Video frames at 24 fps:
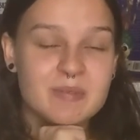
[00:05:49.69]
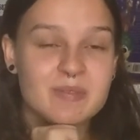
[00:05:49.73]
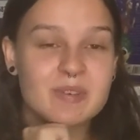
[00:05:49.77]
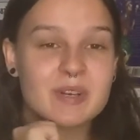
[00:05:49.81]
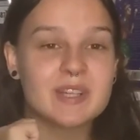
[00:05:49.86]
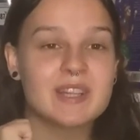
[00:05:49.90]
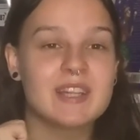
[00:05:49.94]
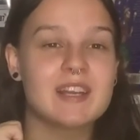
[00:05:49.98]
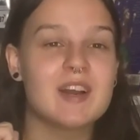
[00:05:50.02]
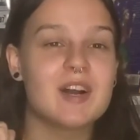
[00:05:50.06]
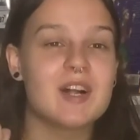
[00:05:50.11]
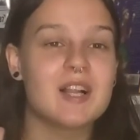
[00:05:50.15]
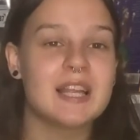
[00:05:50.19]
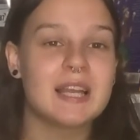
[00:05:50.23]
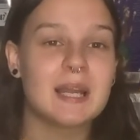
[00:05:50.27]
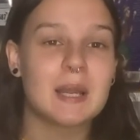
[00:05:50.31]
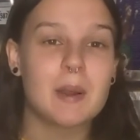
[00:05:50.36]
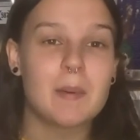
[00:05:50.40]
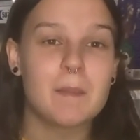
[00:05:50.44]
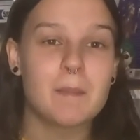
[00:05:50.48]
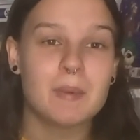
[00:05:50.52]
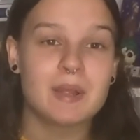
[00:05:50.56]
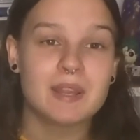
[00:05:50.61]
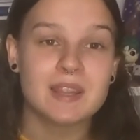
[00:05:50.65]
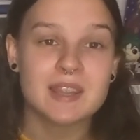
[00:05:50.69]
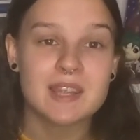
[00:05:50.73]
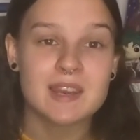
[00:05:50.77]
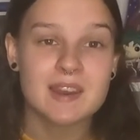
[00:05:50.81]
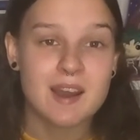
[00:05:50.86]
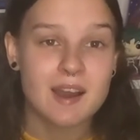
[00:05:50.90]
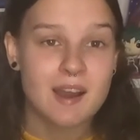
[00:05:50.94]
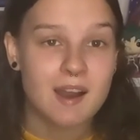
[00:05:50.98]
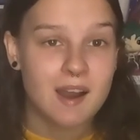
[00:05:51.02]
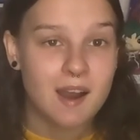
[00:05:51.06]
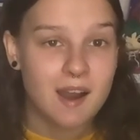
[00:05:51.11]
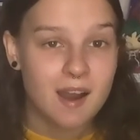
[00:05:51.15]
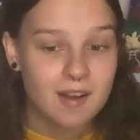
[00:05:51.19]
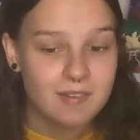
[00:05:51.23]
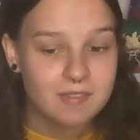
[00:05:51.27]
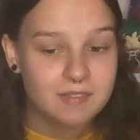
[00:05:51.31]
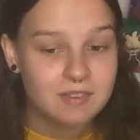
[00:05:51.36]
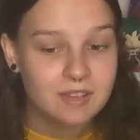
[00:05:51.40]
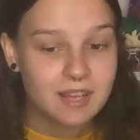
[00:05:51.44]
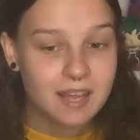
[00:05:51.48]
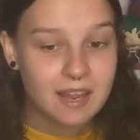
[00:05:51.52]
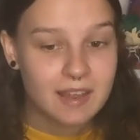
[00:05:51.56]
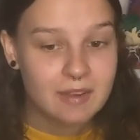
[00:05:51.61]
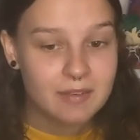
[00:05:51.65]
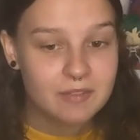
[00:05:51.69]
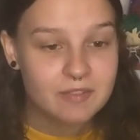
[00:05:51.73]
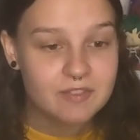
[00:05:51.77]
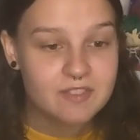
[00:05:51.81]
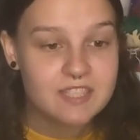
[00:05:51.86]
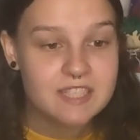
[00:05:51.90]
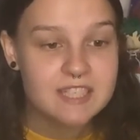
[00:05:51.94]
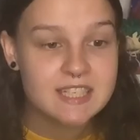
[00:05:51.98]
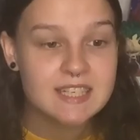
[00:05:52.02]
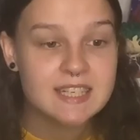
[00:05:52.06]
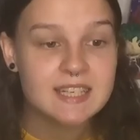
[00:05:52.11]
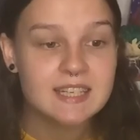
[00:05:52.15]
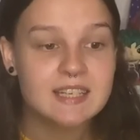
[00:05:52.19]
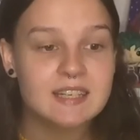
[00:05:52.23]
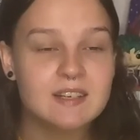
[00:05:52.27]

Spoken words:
We've only got like a month and a half left.